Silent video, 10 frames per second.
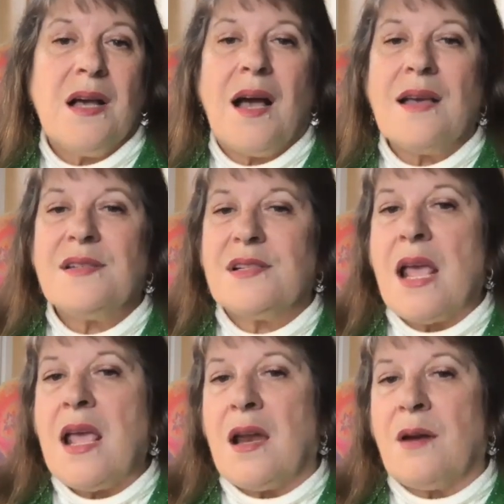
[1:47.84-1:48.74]
I
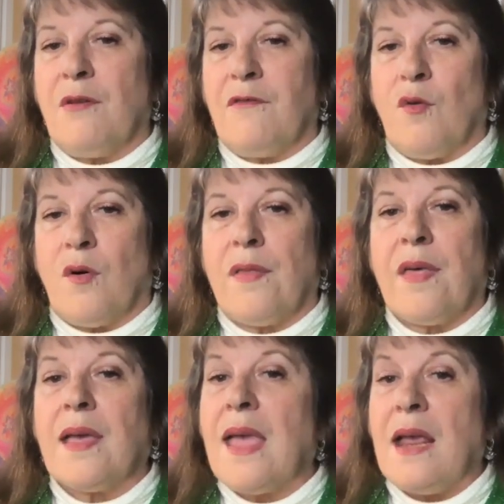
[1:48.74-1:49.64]
stand before
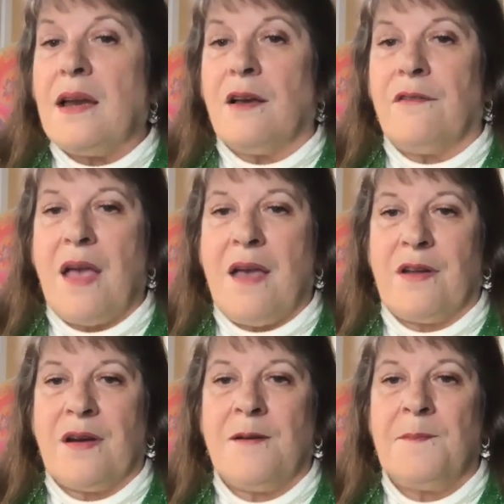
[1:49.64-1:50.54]
the gate of
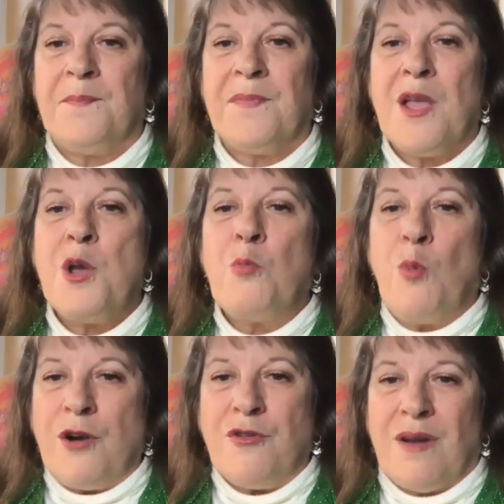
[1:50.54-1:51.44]
heaven,
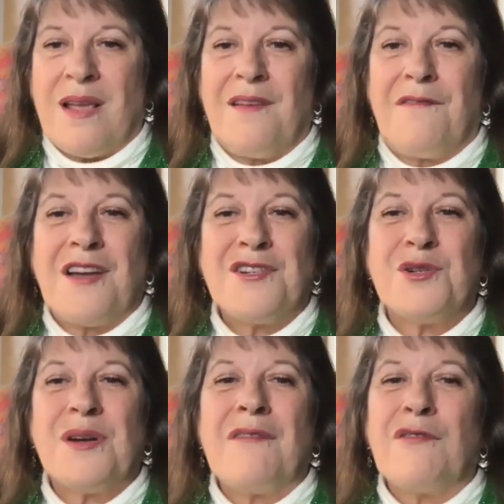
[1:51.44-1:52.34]
wondering if I
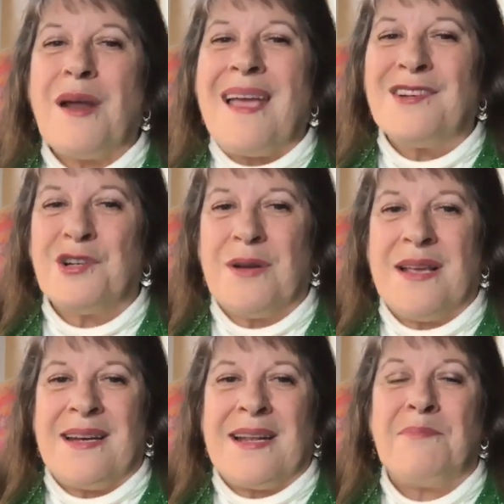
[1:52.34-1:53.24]
should ever enter
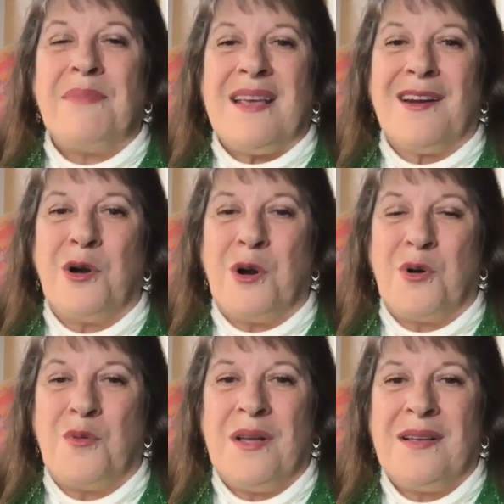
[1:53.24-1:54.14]
in and be at
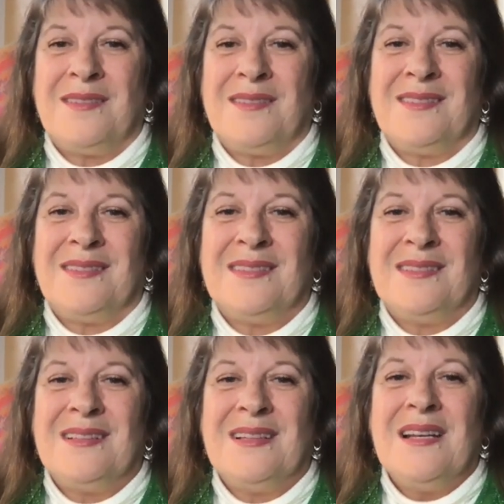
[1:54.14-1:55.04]
home.
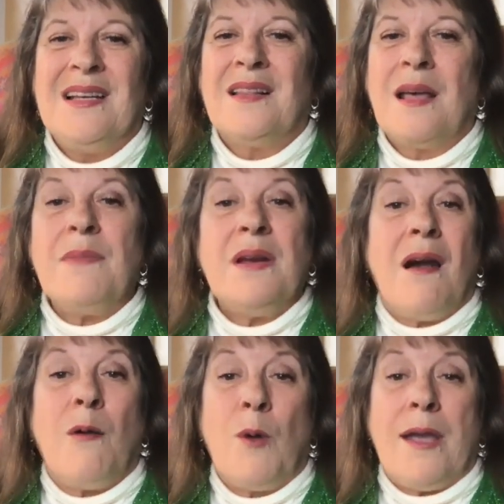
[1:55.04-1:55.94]
Let me
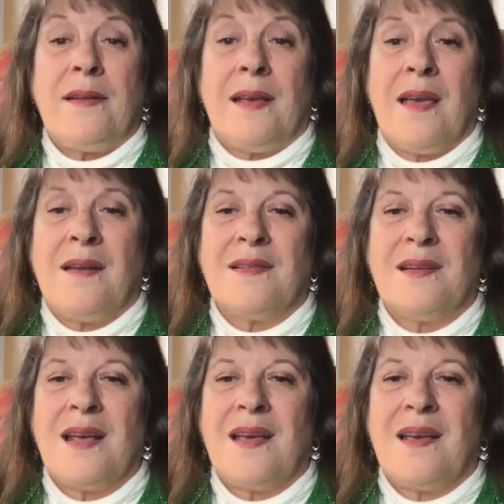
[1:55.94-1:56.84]
not wait again
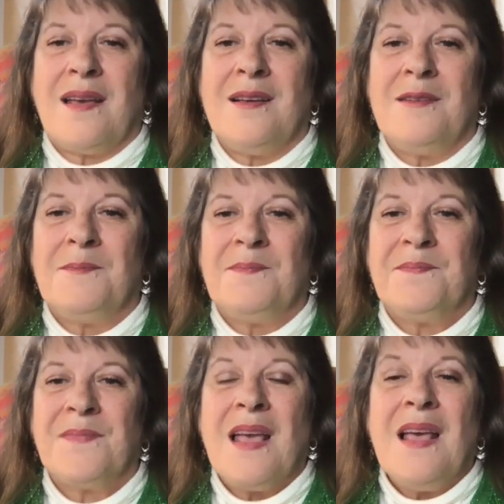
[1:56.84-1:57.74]
today.
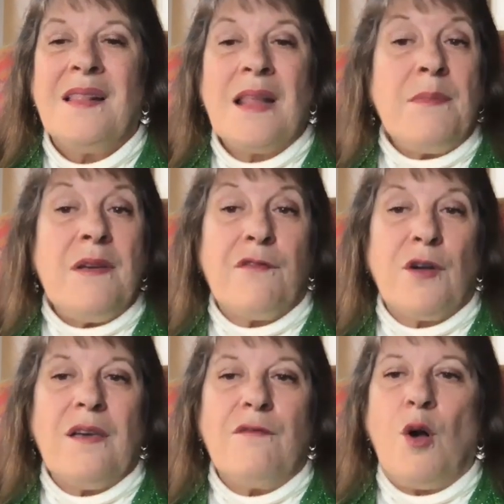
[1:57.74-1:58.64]
Let me
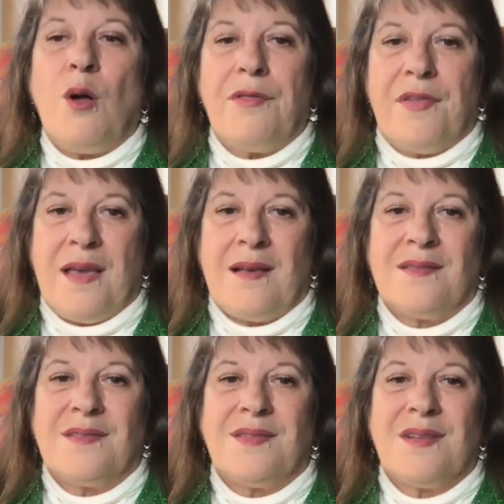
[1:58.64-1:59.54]
forgive all
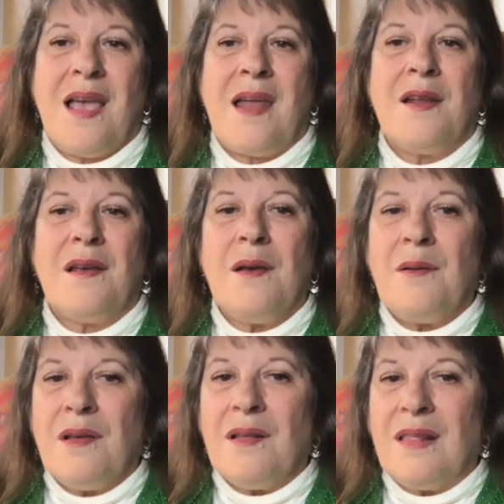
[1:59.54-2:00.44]
things, and
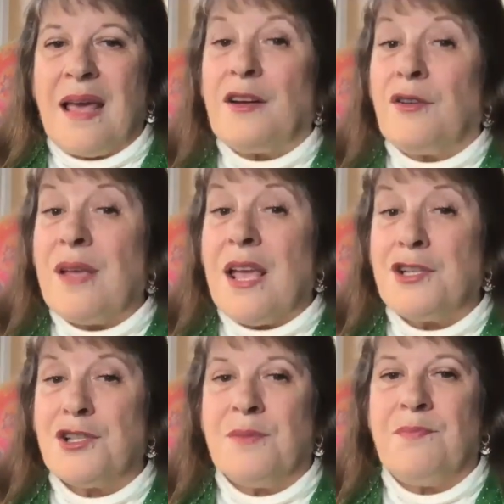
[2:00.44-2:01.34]
let
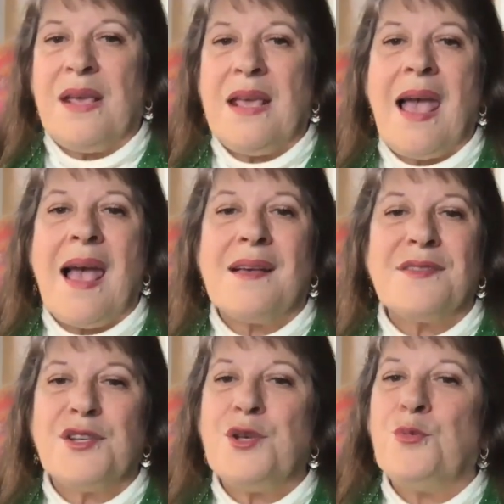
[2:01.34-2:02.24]
creation be
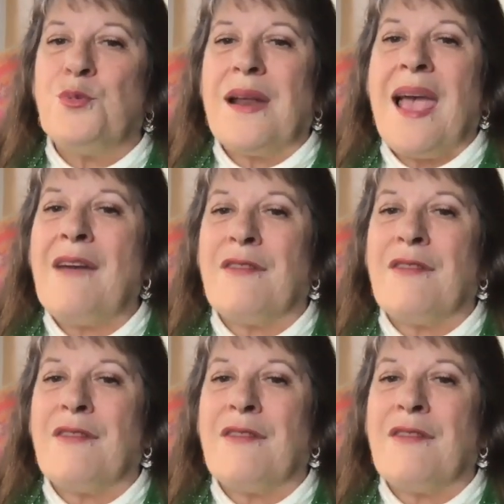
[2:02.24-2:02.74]
as you would have